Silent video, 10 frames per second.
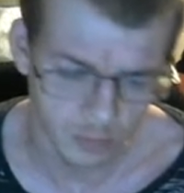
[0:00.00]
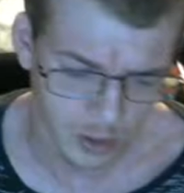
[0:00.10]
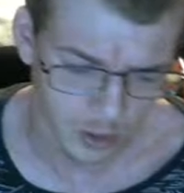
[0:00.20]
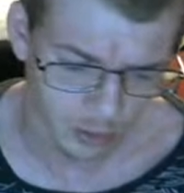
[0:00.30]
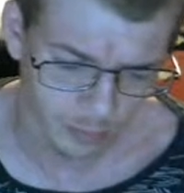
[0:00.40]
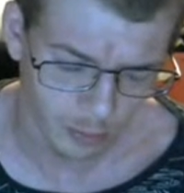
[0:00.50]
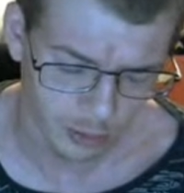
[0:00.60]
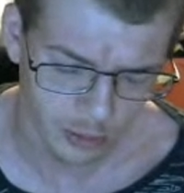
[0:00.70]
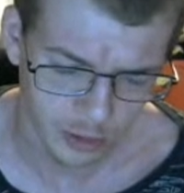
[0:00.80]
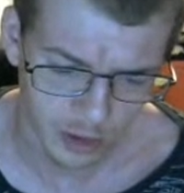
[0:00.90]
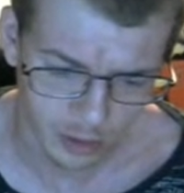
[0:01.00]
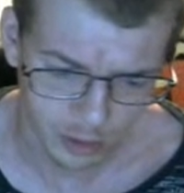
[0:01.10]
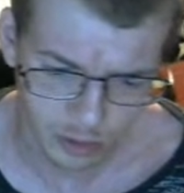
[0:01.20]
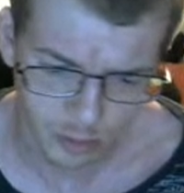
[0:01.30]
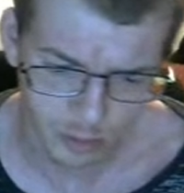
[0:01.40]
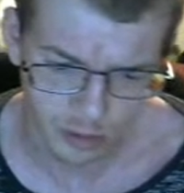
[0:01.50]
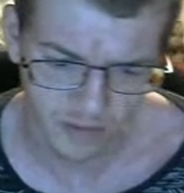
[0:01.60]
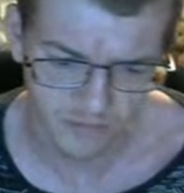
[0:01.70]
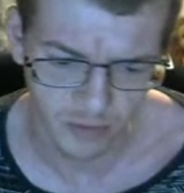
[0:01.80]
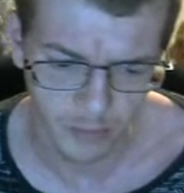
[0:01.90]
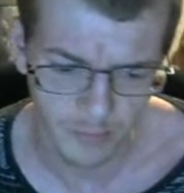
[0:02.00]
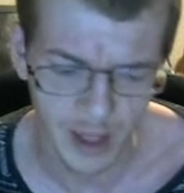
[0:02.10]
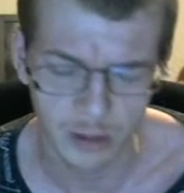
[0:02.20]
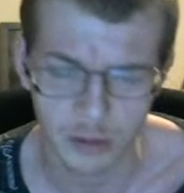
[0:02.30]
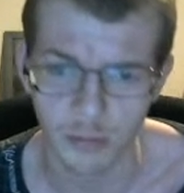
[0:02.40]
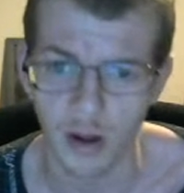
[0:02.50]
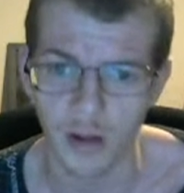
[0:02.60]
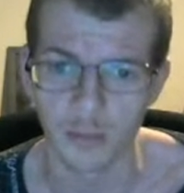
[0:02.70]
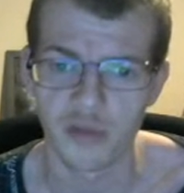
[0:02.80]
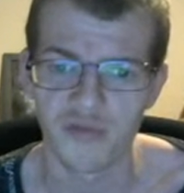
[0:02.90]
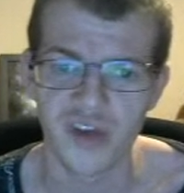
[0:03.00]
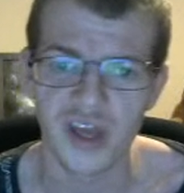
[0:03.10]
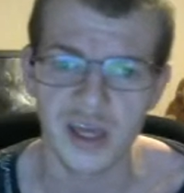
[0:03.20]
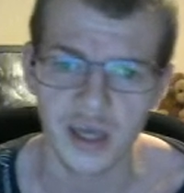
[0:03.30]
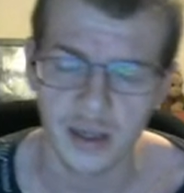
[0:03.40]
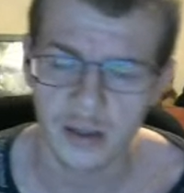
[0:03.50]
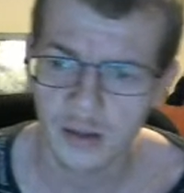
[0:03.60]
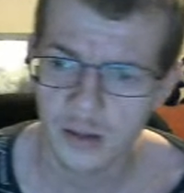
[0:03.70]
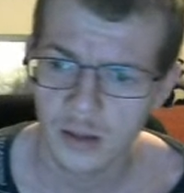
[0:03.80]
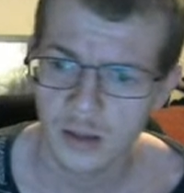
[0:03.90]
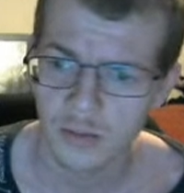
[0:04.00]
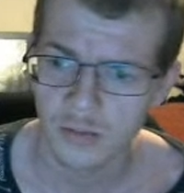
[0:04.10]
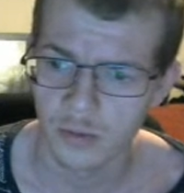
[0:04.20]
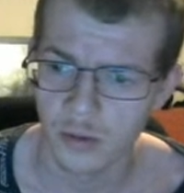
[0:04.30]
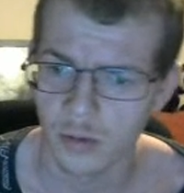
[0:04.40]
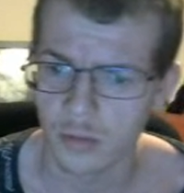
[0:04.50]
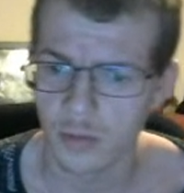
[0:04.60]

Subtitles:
because what I did as soon as after the match, what I was thinking that